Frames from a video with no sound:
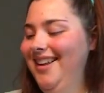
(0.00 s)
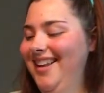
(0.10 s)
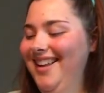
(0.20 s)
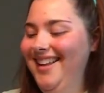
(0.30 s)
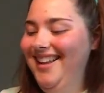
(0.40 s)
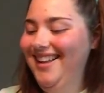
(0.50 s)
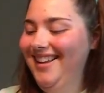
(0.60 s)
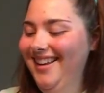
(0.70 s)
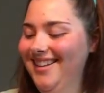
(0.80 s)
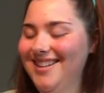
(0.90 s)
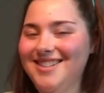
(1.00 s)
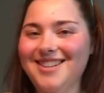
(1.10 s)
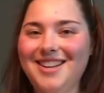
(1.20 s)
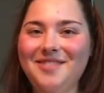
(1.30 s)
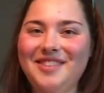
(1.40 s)
did you
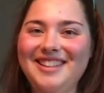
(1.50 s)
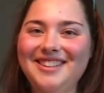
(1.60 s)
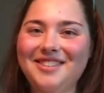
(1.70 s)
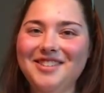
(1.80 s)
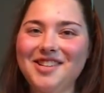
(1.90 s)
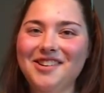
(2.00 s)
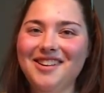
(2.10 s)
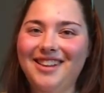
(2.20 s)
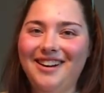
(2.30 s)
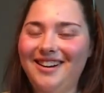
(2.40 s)
get my little joke there?